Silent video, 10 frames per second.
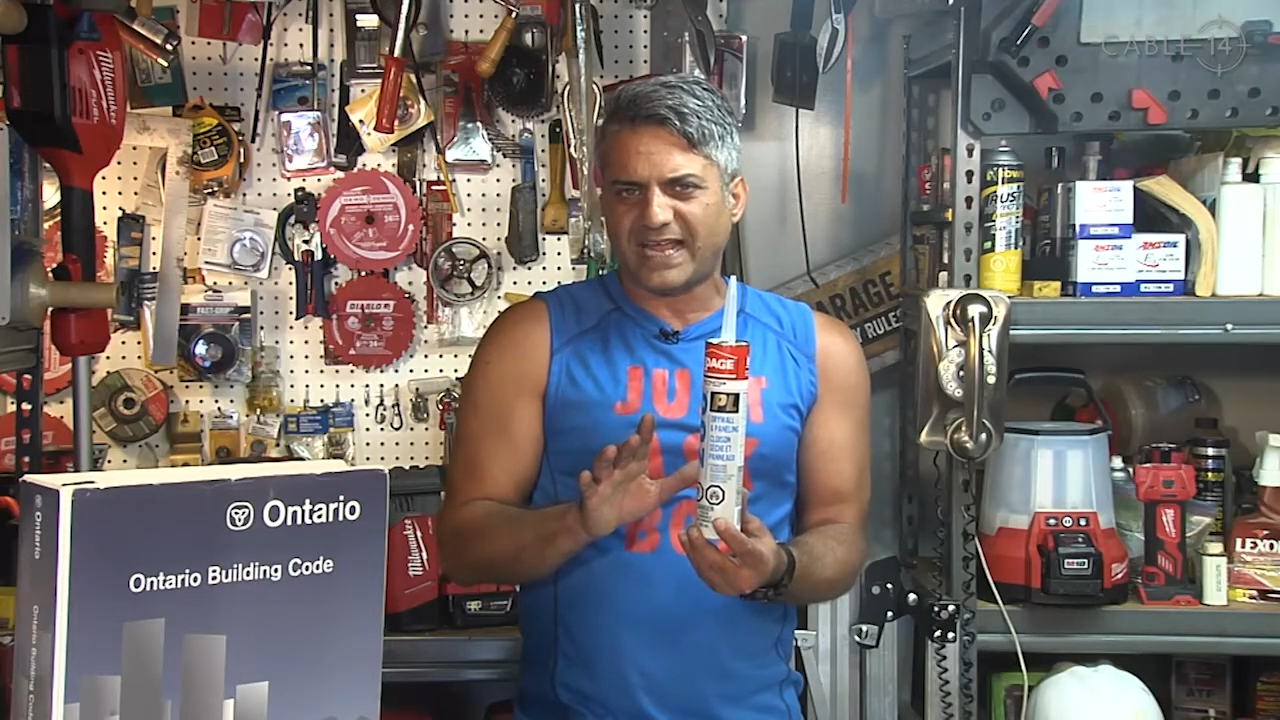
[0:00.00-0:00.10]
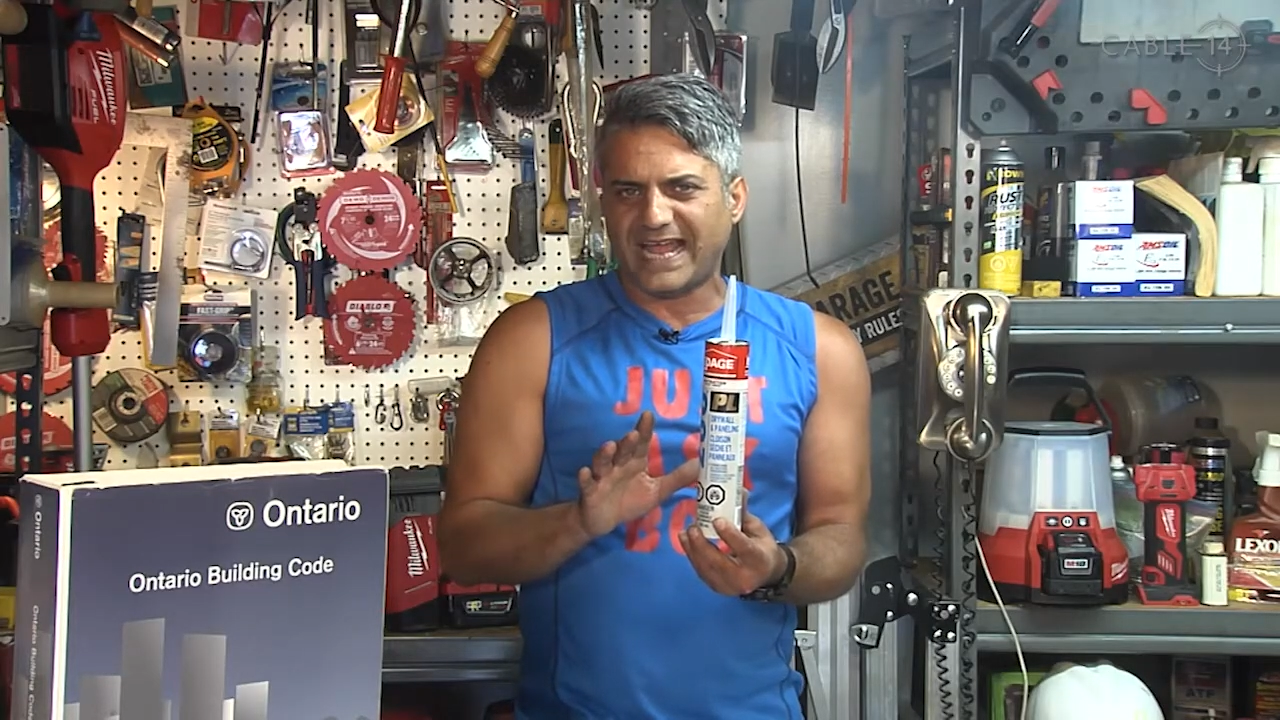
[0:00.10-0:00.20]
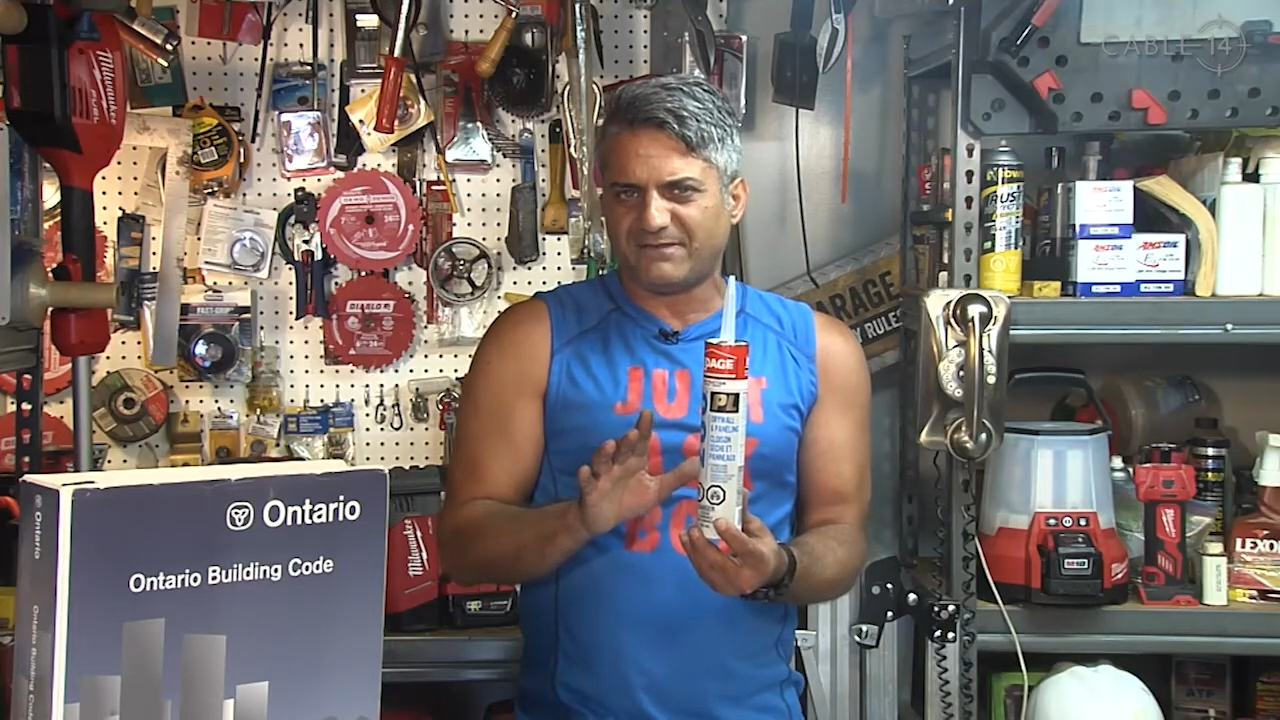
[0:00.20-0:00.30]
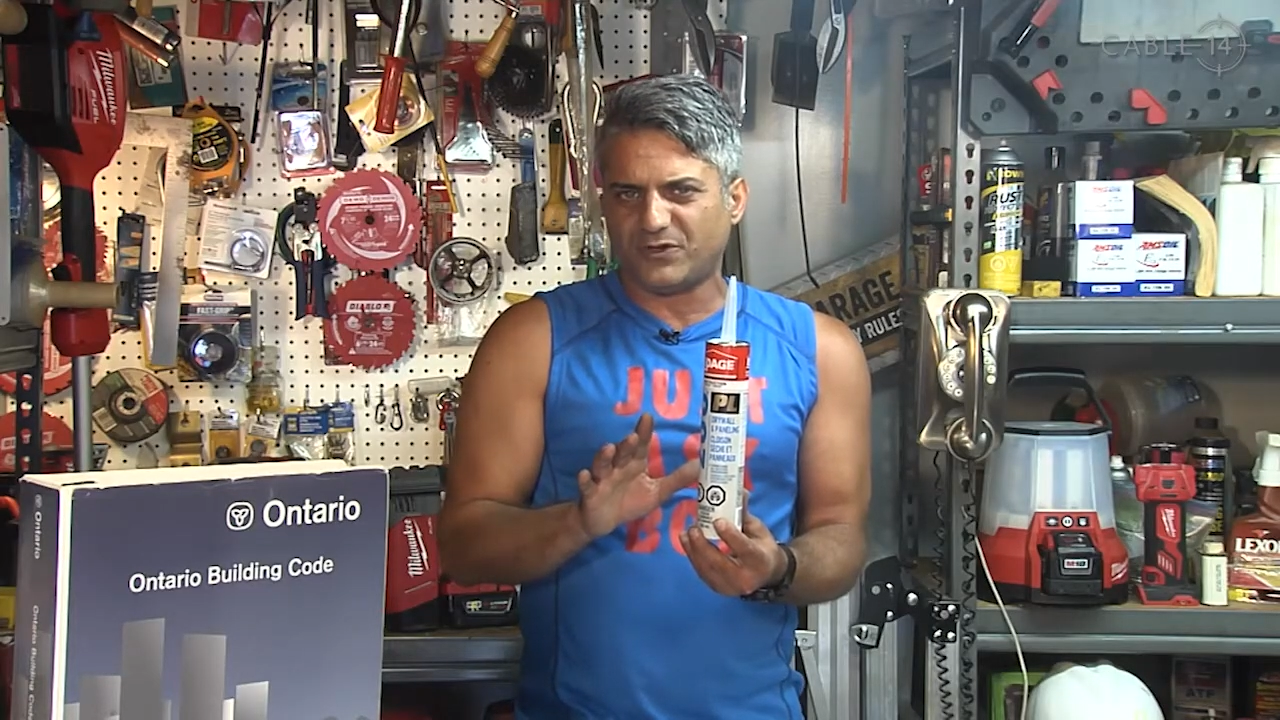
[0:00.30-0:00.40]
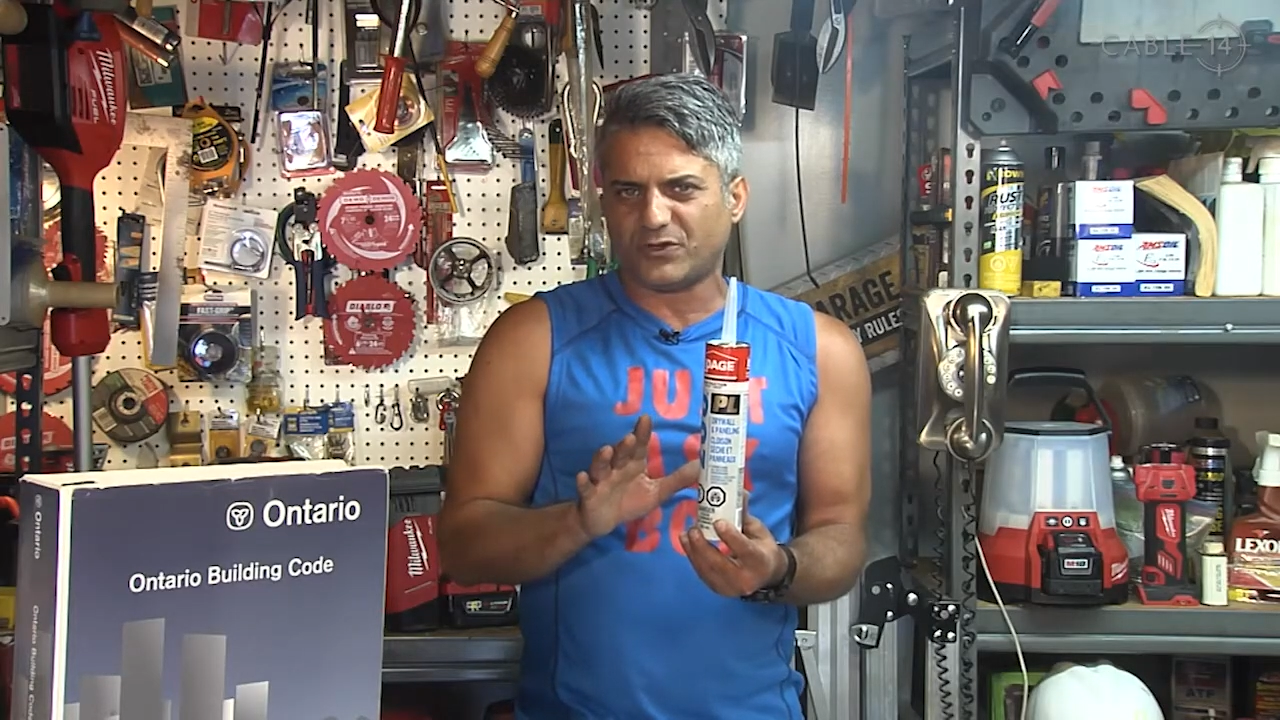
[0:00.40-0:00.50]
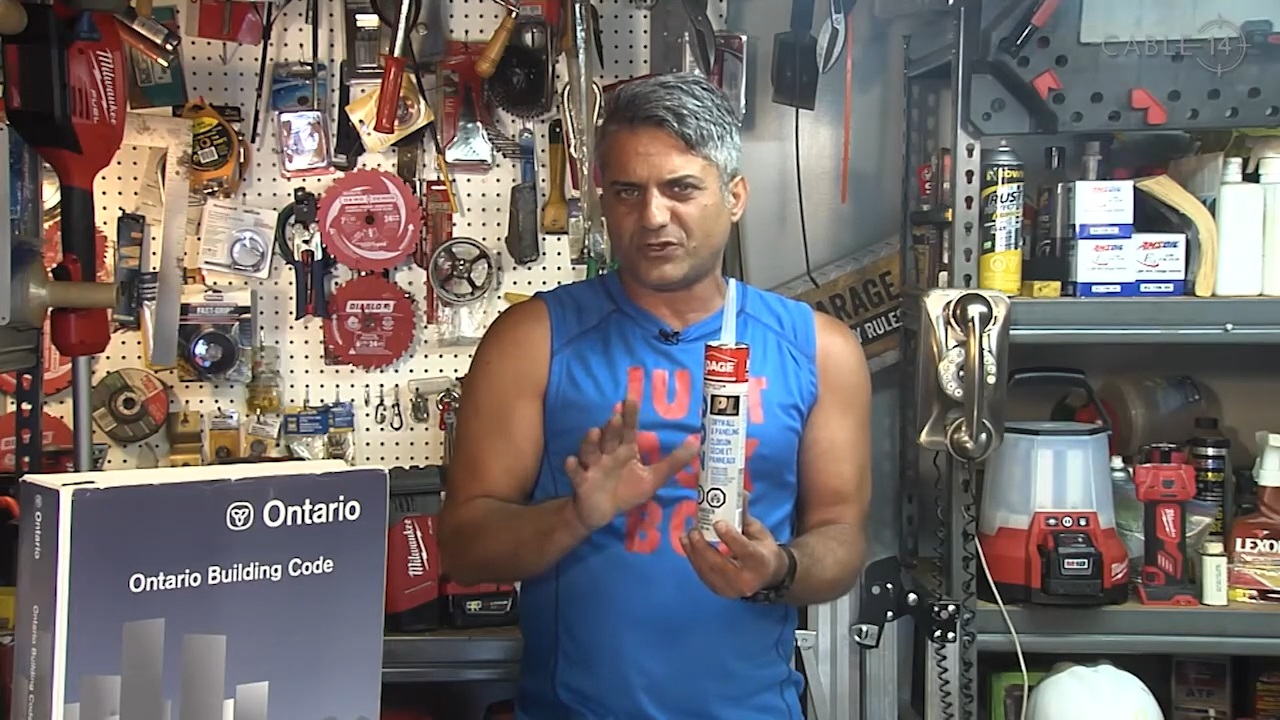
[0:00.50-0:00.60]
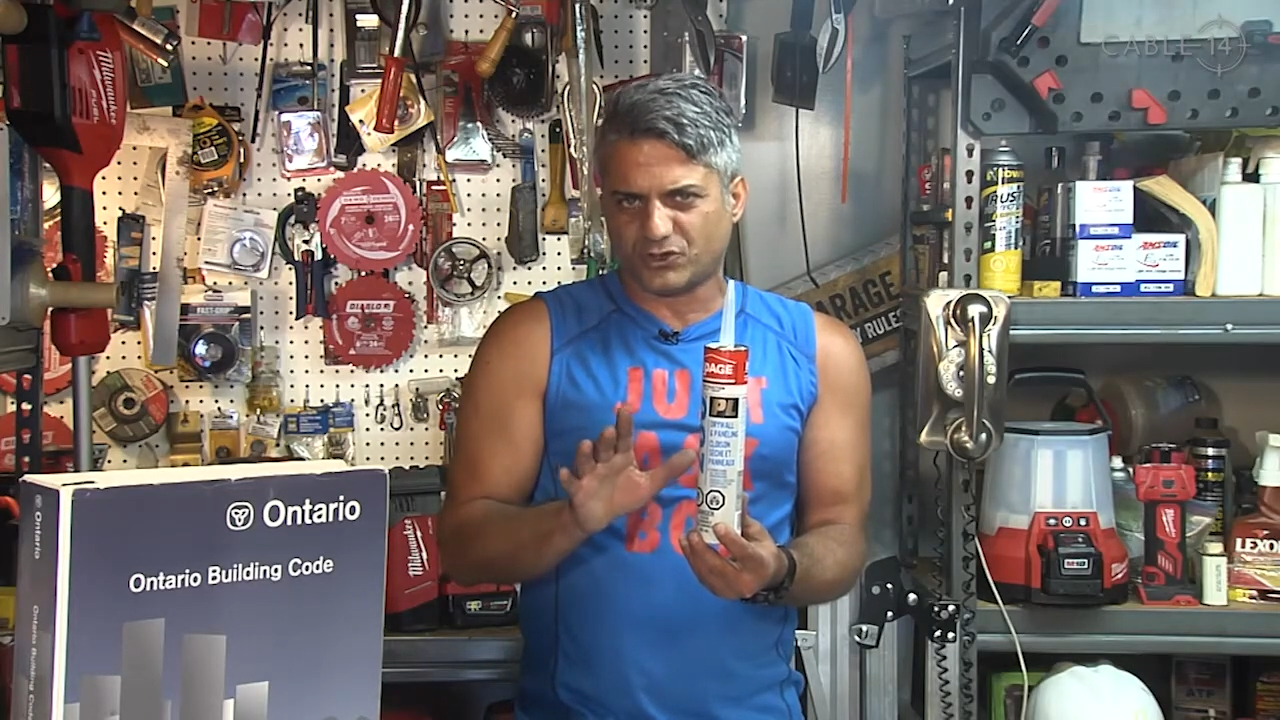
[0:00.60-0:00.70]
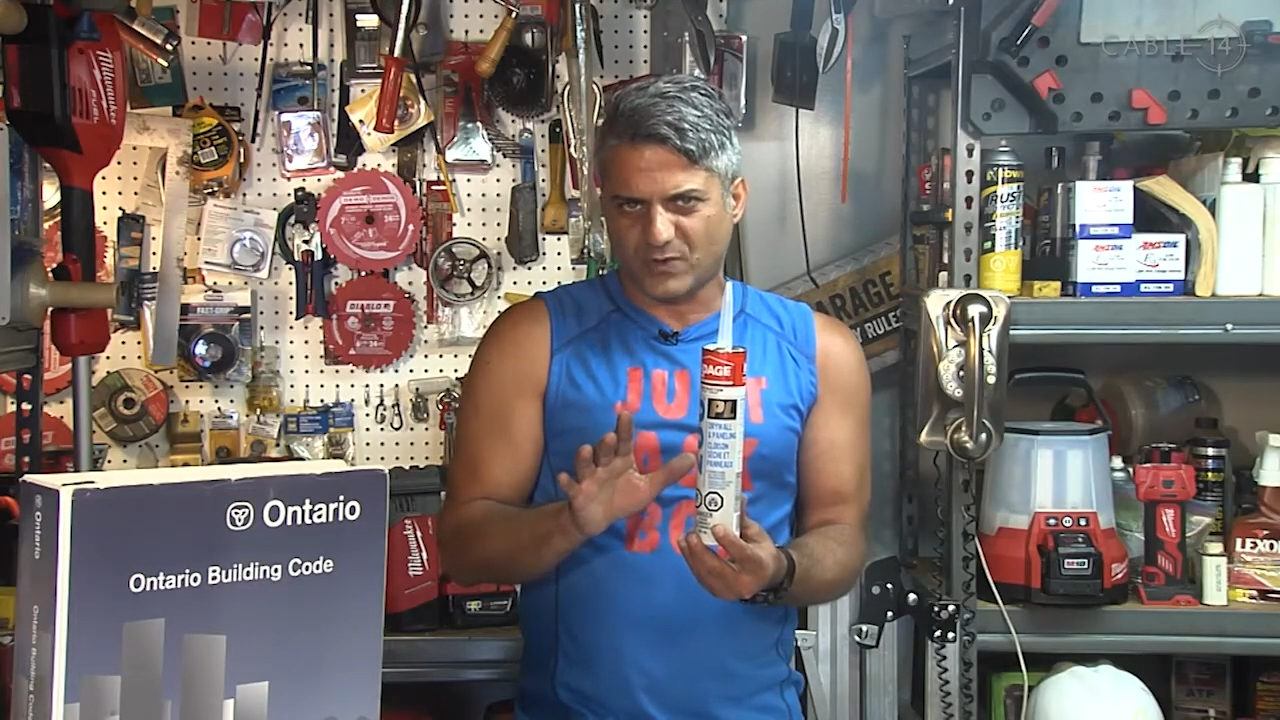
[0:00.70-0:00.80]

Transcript: heavier than